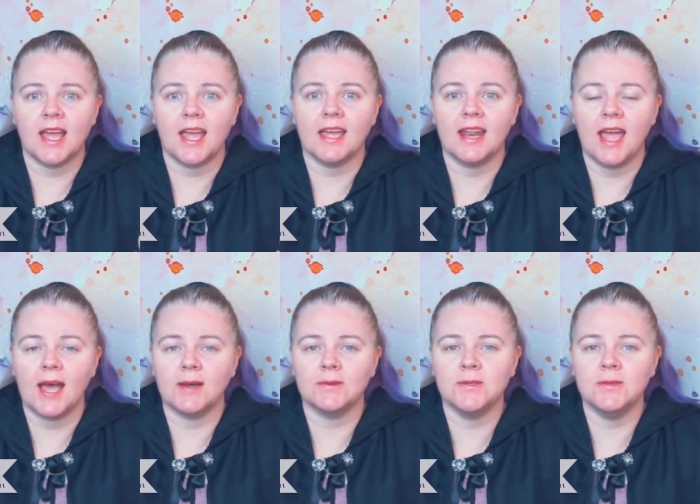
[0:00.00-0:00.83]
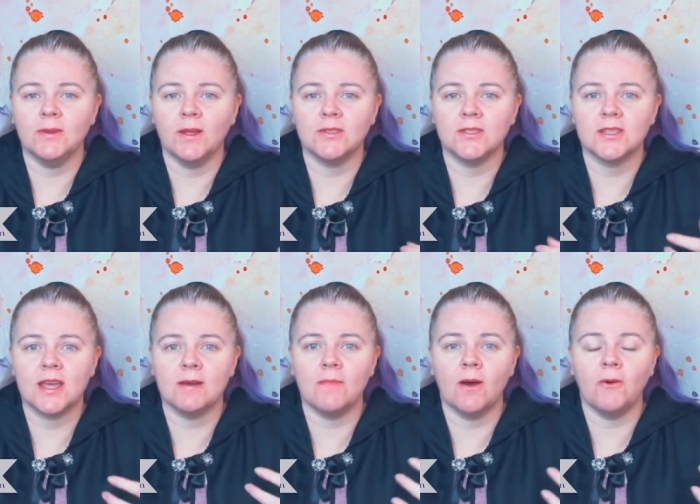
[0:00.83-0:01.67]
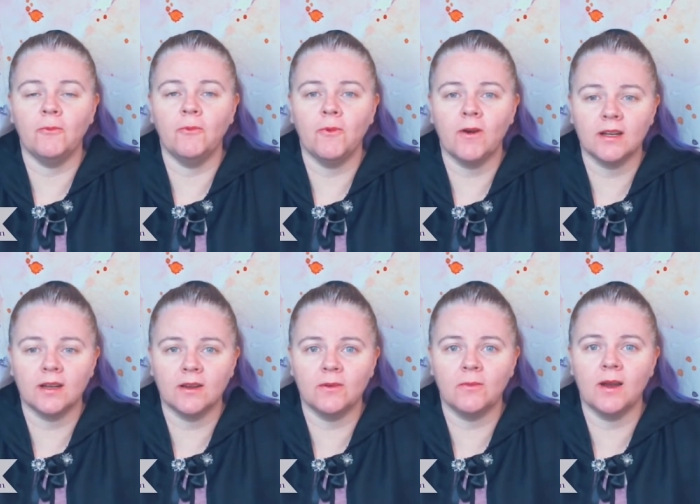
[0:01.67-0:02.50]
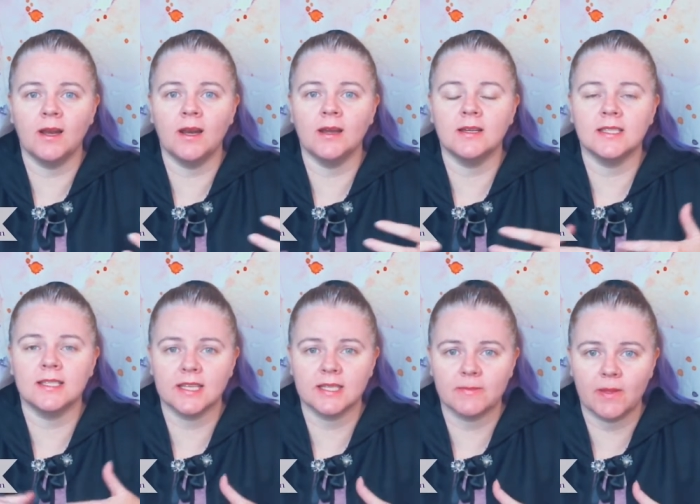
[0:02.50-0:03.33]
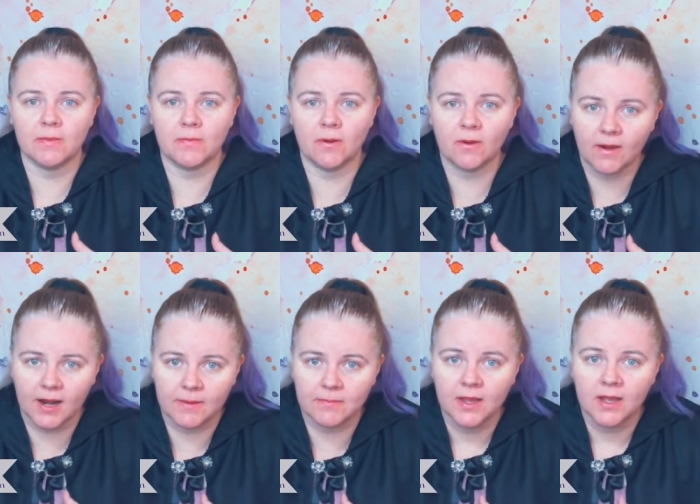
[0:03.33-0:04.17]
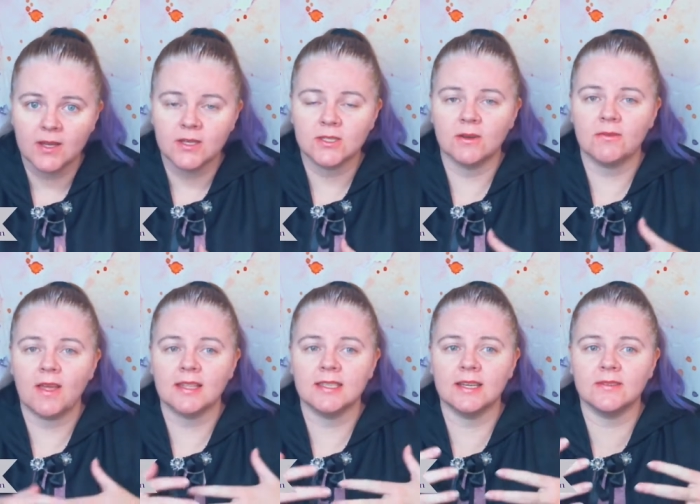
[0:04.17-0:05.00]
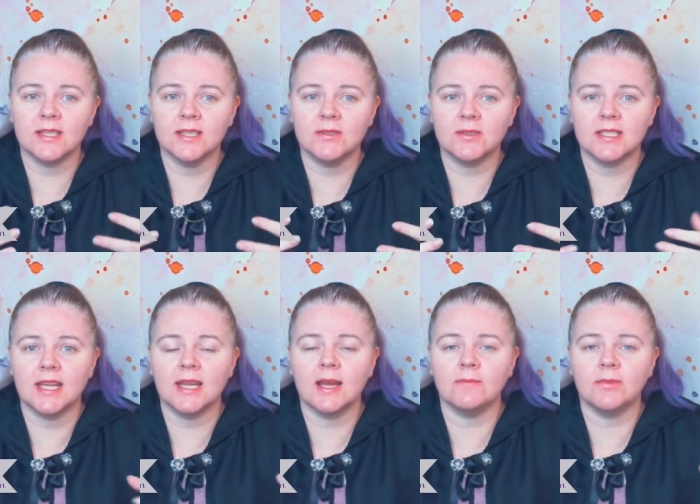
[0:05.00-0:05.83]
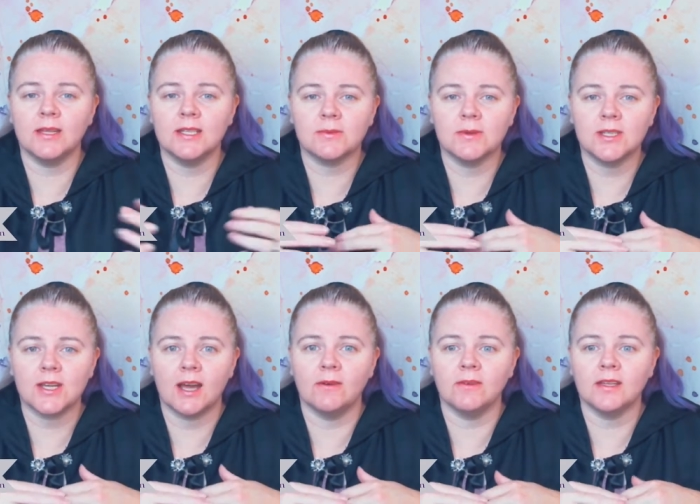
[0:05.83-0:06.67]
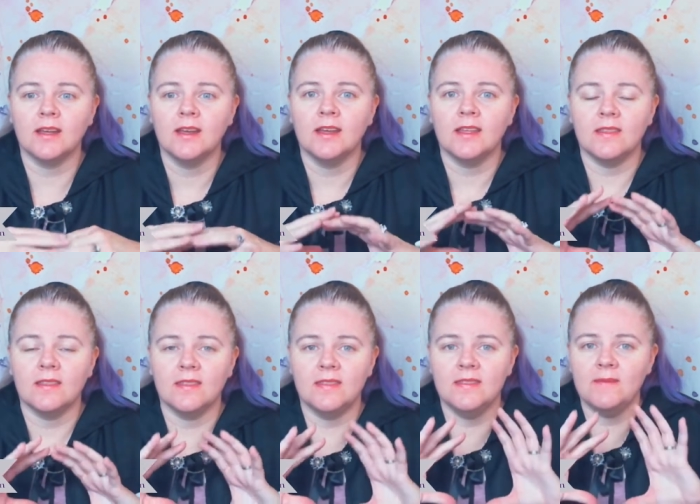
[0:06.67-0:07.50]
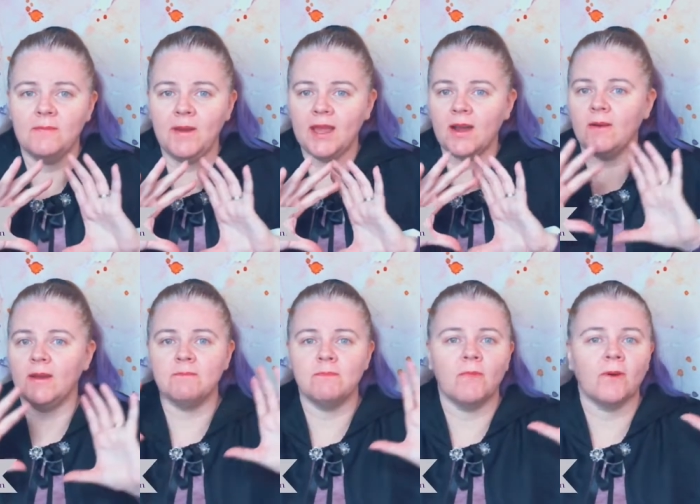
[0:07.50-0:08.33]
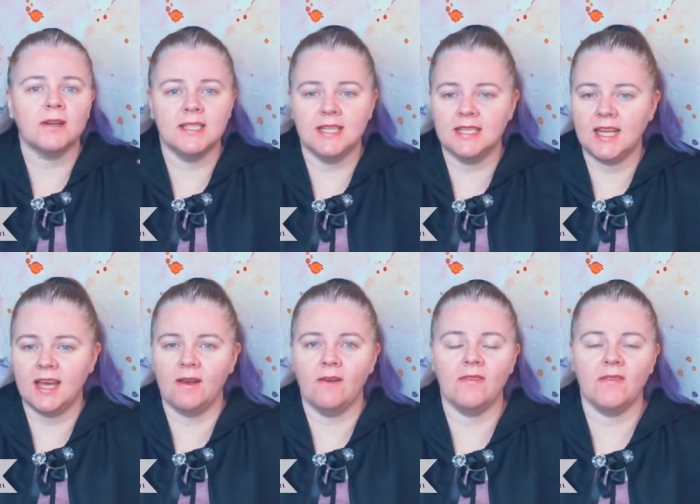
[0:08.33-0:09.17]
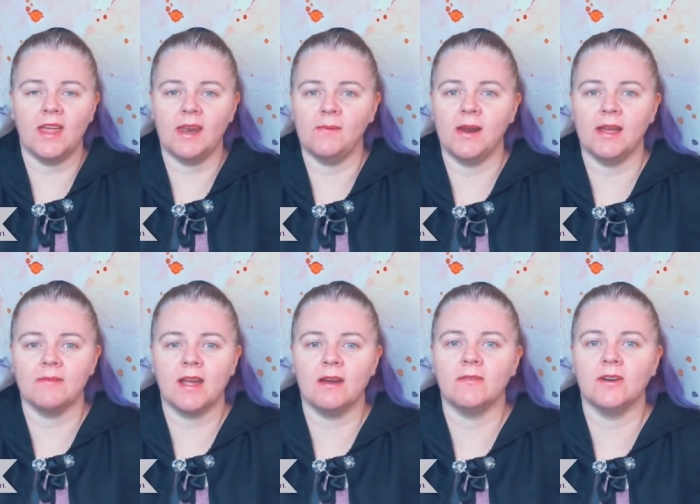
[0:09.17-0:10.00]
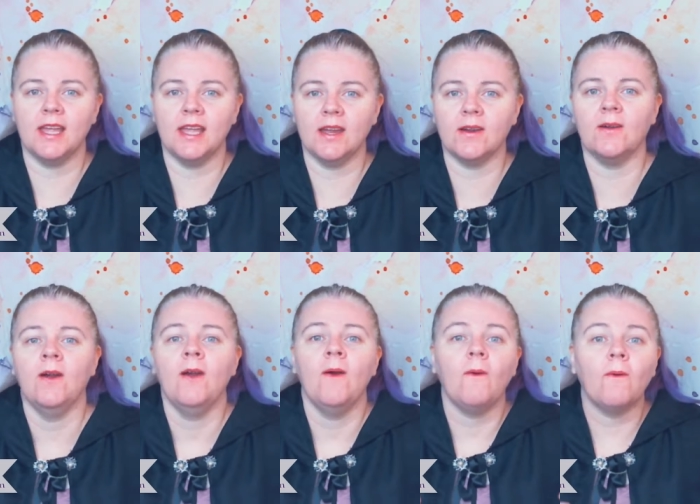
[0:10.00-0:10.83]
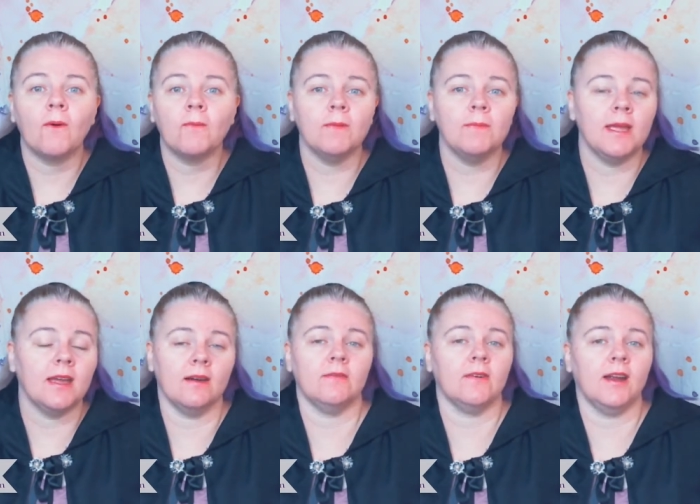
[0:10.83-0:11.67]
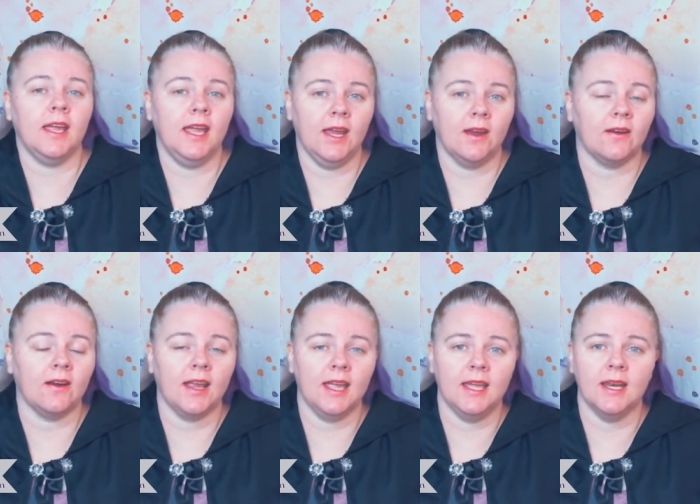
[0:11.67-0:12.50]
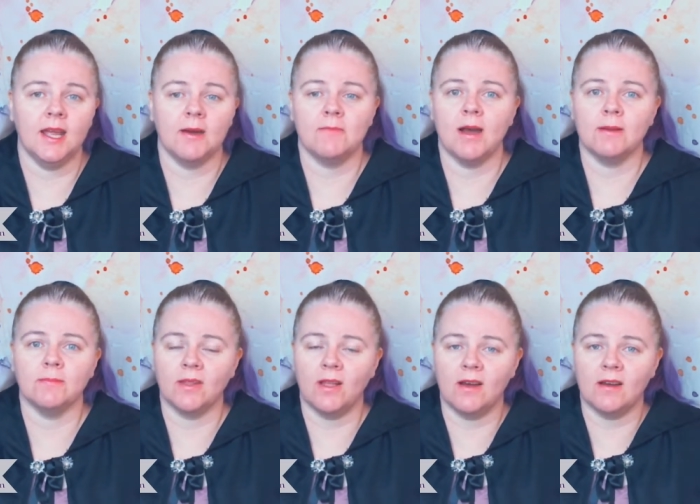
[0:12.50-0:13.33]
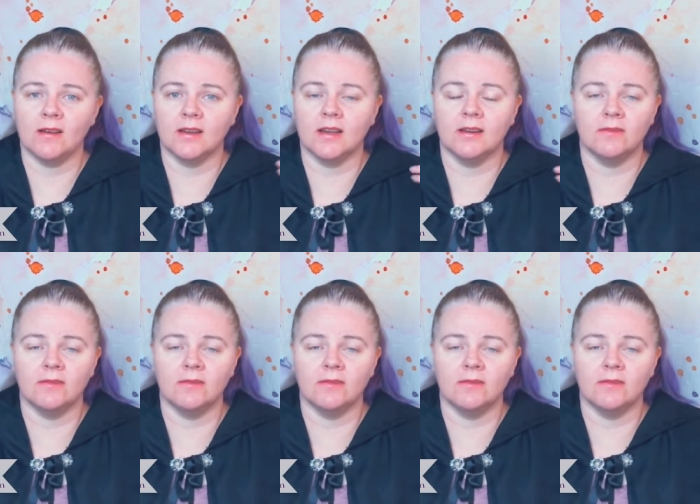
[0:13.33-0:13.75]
and how to launch them one-on-one 6-month program. So if that sounds interesting, please reach out. We go in more detail than what I've covered here or will be covering here in my vlog